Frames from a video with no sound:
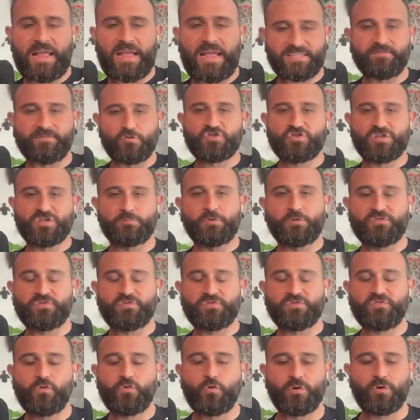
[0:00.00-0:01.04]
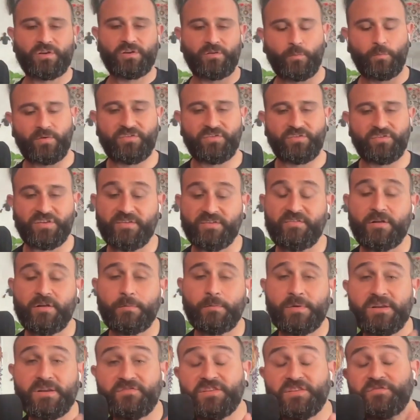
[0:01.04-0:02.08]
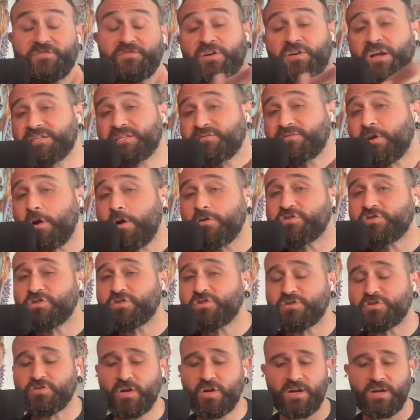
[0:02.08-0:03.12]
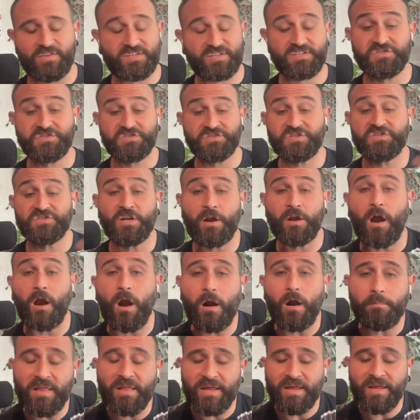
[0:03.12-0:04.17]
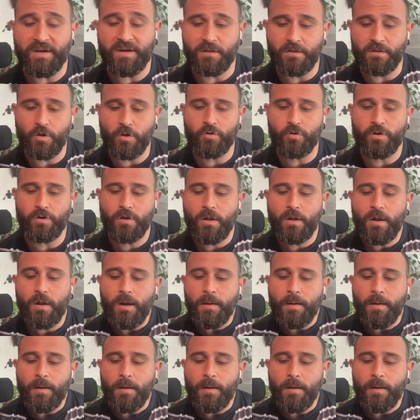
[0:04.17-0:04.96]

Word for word: as evolution moves forward and with the development of different kinds of cultures right and this is just on our planet alone